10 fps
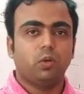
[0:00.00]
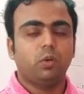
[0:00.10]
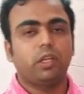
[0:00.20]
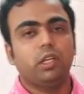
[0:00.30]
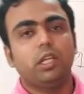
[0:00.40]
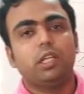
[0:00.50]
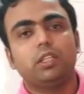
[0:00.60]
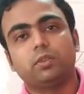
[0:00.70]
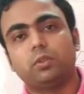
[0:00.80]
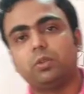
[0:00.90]
Okay,
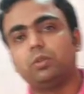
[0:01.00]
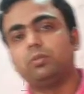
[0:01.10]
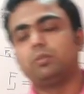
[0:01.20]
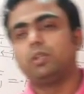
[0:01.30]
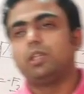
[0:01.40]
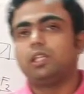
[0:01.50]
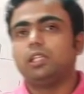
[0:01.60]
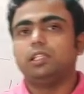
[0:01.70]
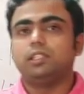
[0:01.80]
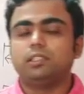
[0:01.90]
so
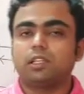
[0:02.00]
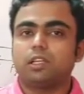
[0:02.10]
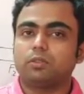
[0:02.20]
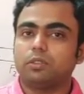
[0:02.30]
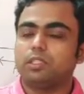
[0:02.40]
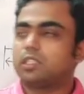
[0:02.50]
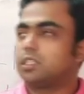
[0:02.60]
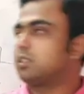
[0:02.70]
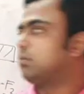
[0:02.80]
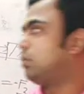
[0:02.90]
in this class we
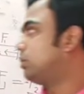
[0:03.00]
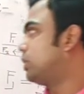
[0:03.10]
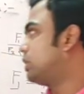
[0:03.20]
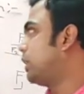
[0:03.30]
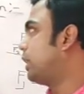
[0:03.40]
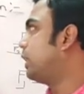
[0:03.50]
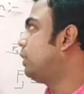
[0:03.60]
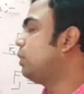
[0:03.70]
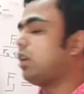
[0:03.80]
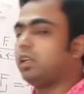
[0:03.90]
discuss about the
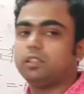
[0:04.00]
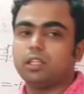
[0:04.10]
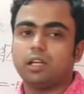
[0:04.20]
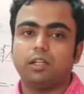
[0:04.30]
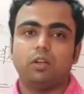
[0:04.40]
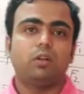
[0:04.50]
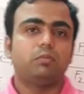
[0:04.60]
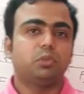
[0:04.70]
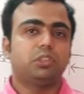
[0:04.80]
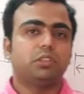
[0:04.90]
second law and third law of
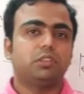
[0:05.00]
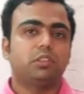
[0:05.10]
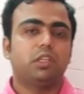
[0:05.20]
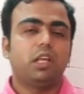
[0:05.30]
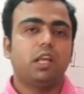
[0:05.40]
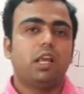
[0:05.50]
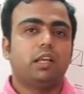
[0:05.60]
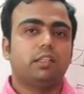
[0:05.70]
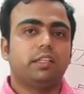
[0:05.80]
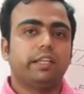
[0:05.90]
motions,
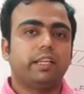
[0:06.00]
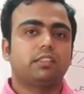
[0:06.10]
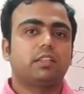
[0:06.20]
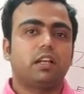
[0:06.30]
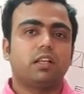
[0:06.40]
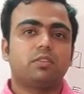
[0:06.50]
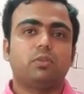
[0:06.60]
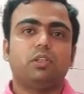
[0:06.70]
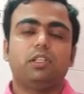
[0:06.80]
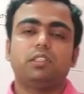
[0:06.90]
and the next class
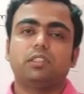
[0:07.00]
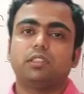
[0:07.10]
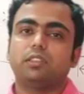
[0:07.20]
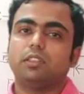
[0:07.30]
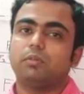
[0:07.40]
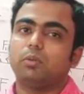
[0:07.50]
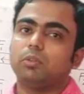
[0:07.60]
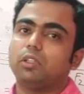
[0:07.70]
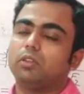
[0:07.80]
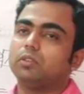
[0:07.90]
we will discuss
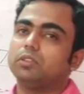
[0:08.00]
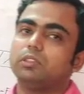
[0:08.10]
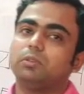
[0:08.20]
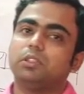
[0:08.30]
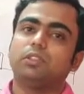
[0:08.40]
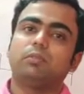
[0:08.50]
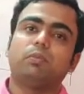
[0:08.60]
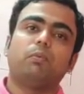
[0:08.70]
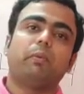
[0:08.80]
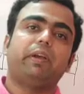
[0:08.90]
about the conservation of
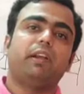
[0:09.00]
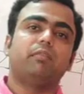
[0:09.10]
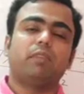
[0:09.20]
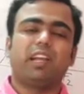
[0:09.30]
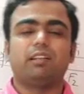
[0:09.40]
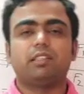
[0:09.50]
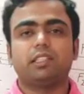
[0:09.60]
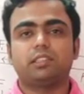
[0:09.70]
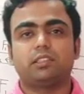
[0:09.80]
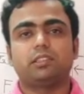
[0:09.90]
momentum and
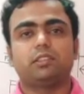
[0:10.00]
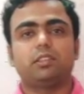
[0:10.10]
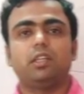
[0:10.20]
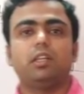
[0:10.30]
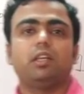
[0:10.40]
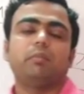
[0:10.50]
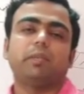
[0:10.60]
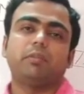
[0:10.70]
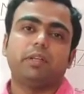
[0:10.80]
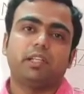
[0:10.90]
rest, some
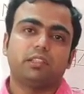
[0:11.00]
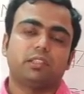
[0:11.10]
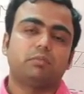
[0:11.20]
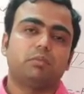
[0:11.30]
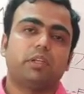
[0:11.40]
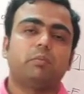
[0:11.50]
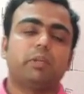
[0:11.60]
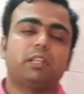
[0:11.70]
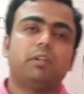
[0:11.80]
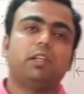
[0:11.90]

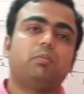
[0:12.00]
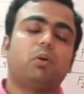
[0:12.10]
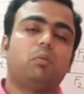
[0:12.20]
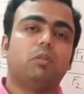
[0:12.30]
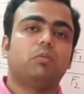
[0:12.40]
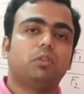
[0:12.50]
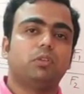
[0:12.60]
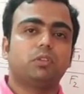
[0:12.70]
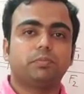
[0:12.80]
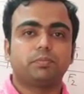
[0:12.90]
mathematical problem
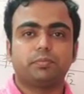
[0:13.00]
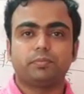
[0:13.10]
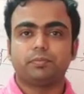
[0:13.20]
also.